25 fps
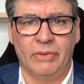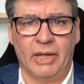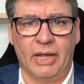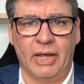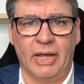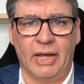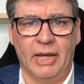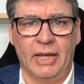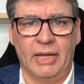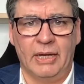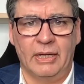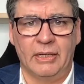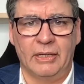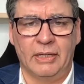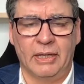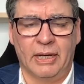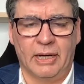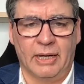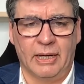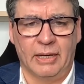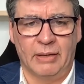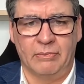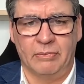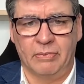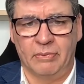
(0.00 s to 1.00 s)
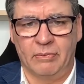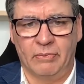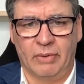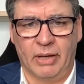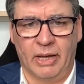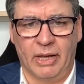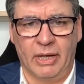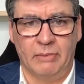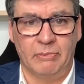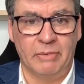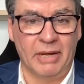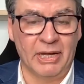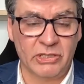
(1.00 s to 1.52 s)

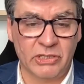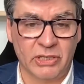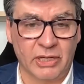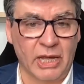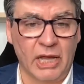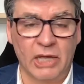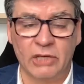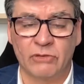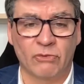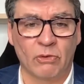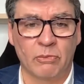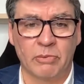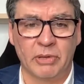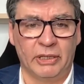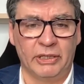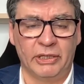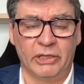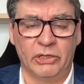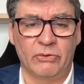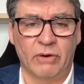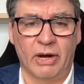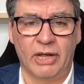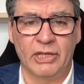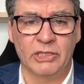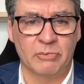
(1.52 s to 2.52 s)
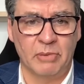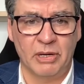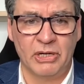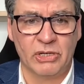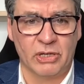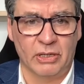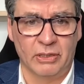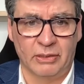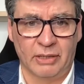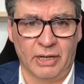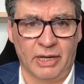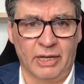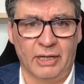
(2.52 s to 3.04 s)
and makes the case for building
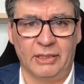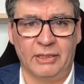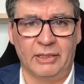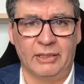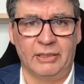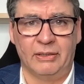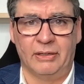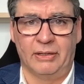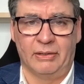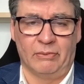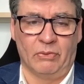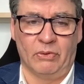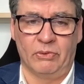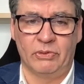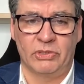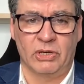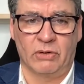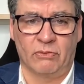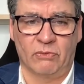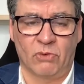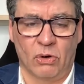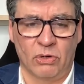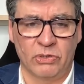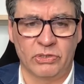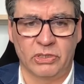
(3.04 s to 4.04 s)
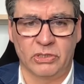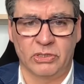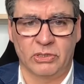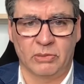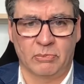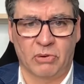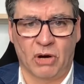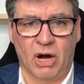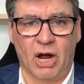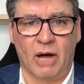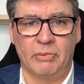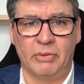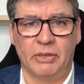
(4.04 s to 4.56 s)
transmission, and which of course is a
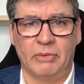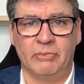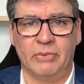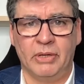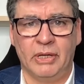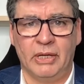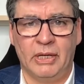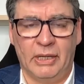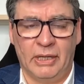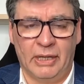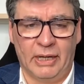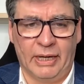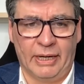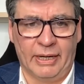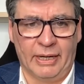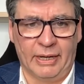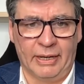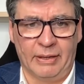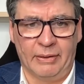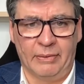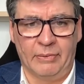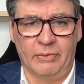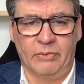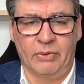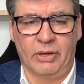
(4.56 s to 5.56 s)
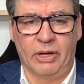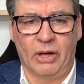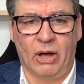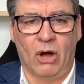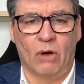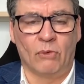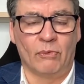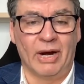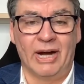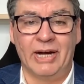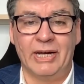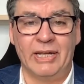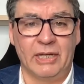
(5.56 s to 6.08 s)
problem
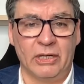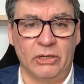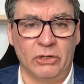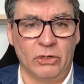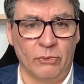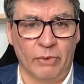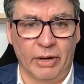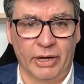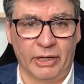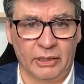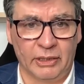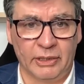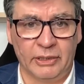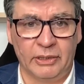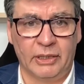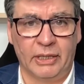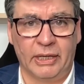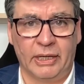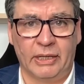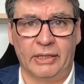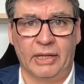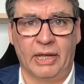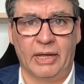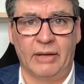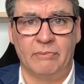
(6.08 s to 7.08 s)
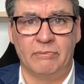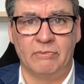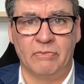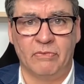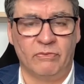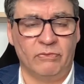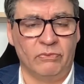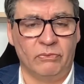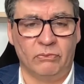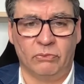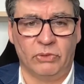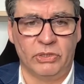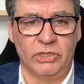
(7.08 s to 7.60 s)
already in New England. They
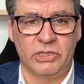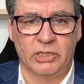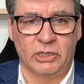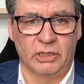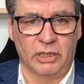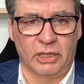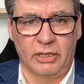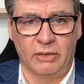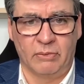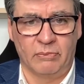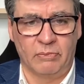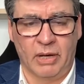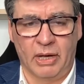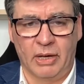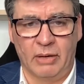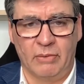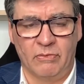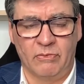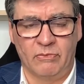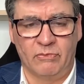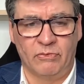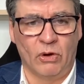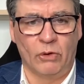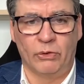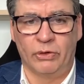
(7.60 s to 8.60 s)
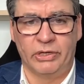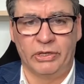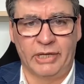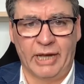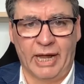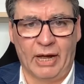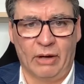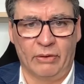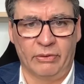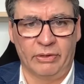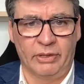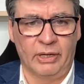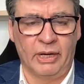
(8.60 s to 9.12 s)
recently voted
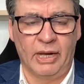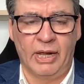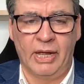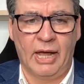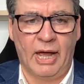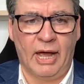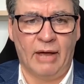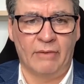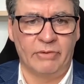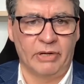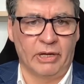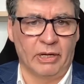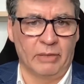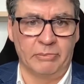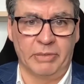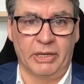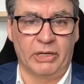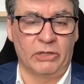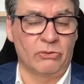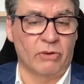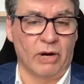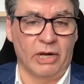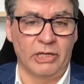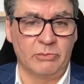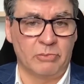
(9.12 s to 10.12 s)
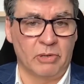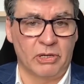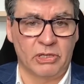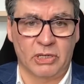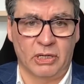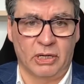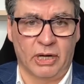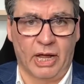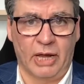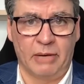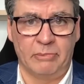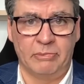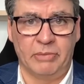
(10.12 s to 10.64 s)
down having a big transmission
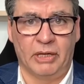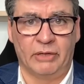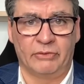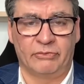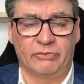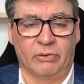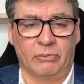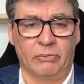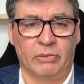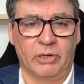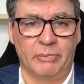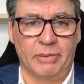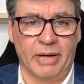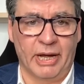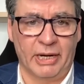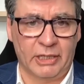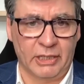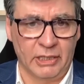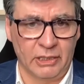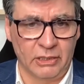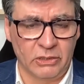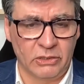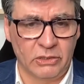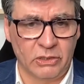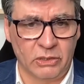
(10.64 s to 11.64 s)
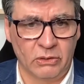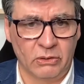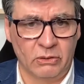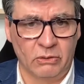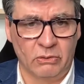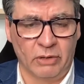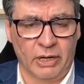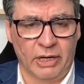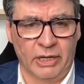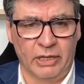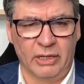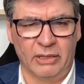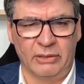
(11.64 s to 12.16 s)
line built from Quebec
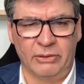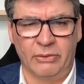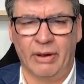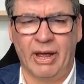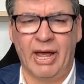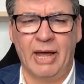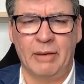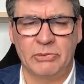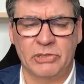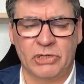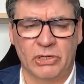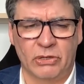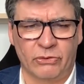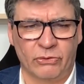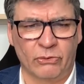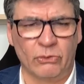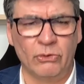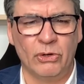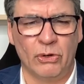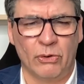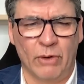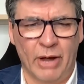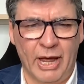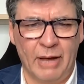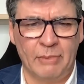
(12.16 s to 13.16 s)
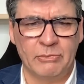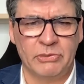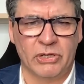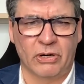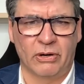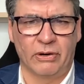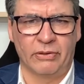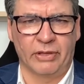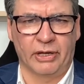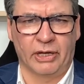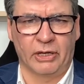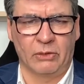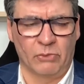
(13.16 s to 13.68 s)
into New Hampshire, through New
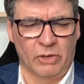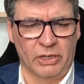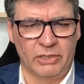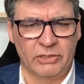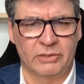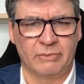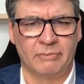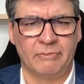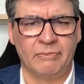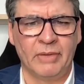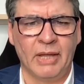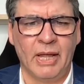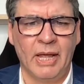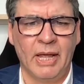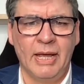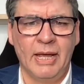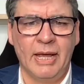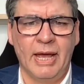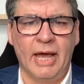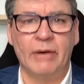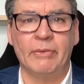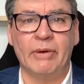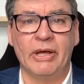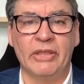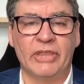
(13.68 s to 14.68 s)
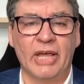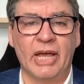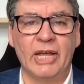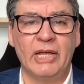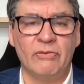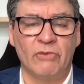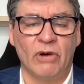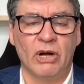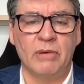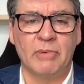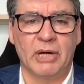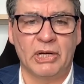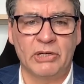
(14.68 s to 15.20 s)
Hampshire, I think it was. Anyway, thank you
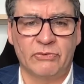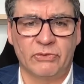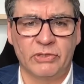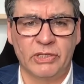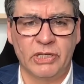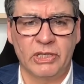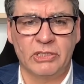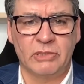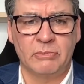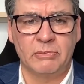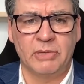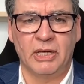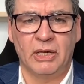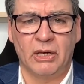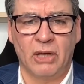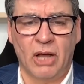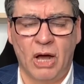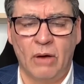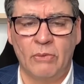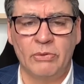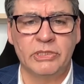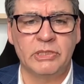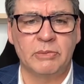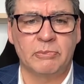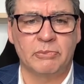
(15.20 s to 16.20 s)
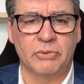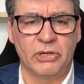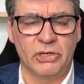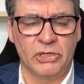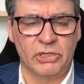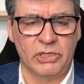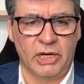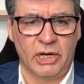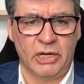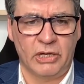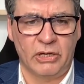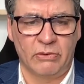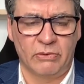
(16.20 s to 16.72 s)
very much for this, Emil. Always
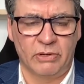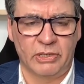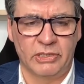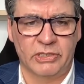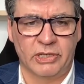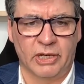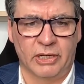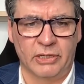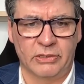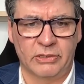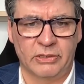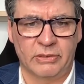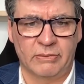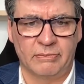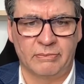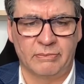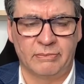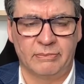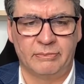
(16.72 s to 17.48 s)
appreciate your insights.